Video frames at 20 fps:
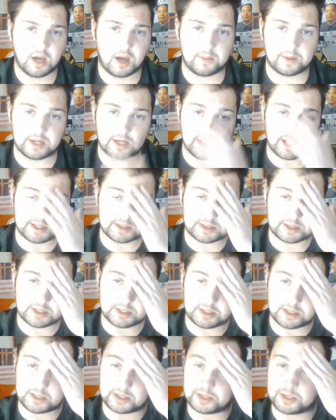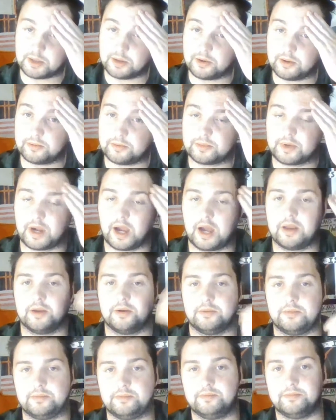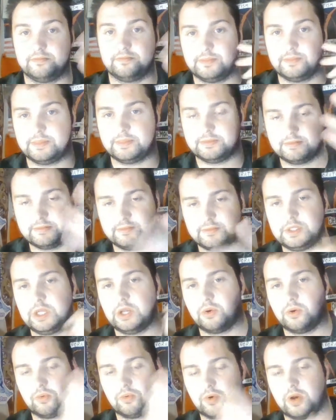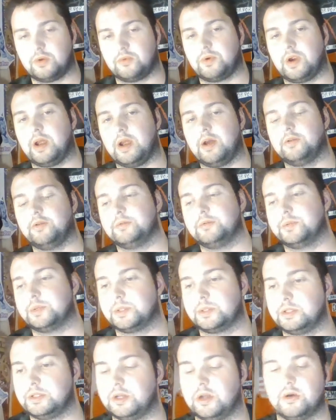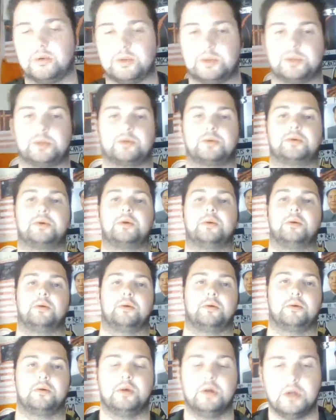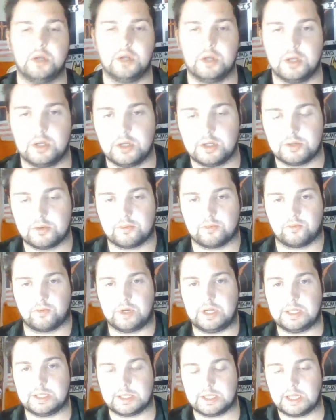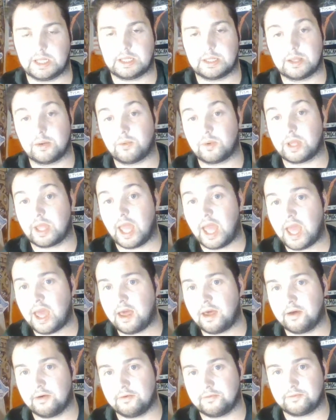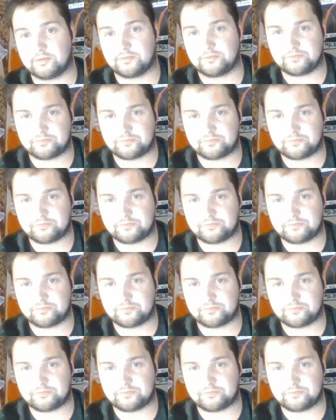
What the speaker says: I mean, that's just the kind of, you know, runaround, you know, circular reasoning that we have.